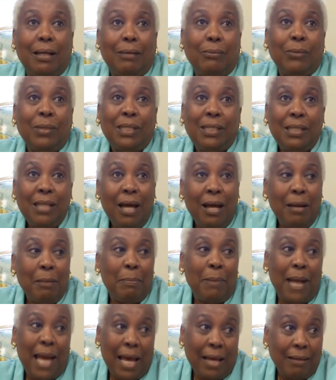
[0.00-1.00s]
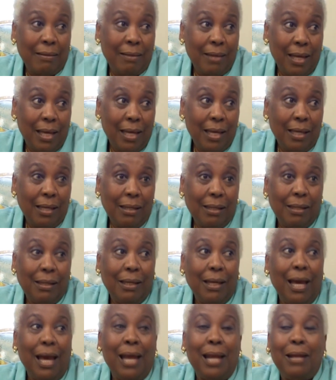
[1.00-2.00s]
was not a black thing,
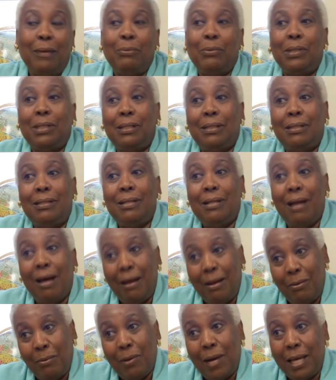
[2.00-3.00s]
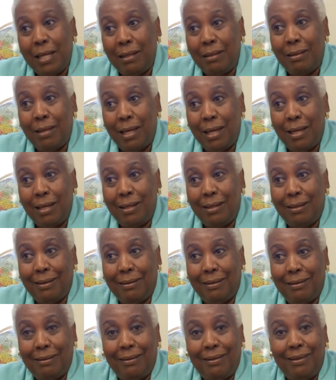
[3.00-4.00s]
and it was not a white
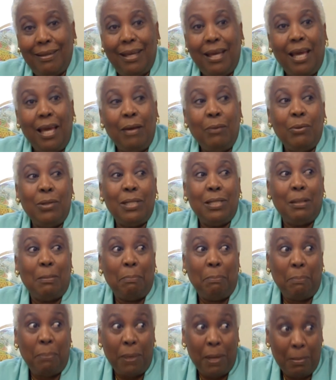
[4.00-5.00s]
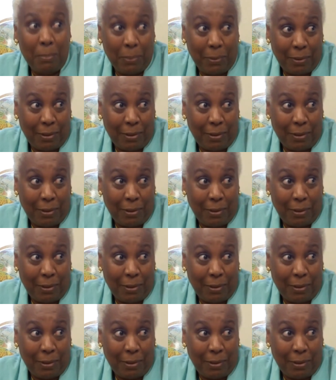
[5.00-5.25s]
thing. It was a people